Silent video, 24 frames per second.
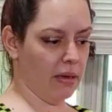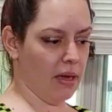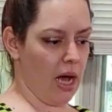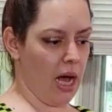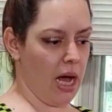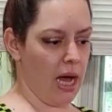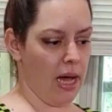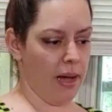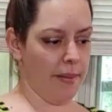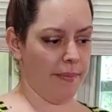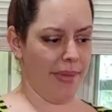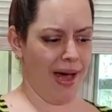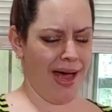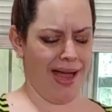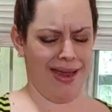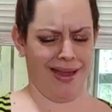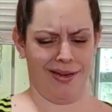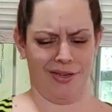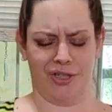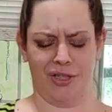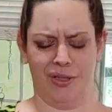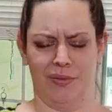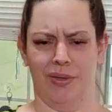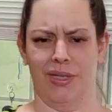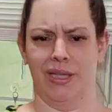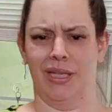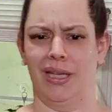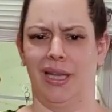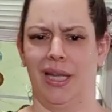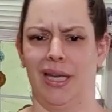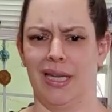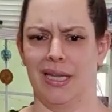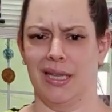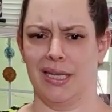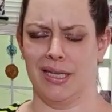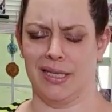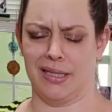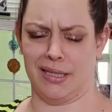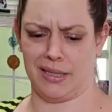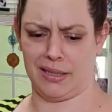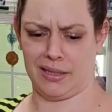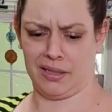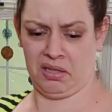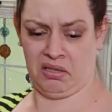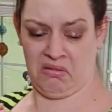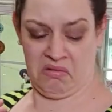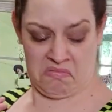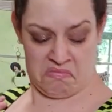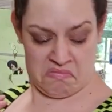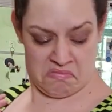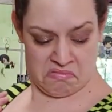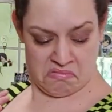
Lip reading: I actually really like this.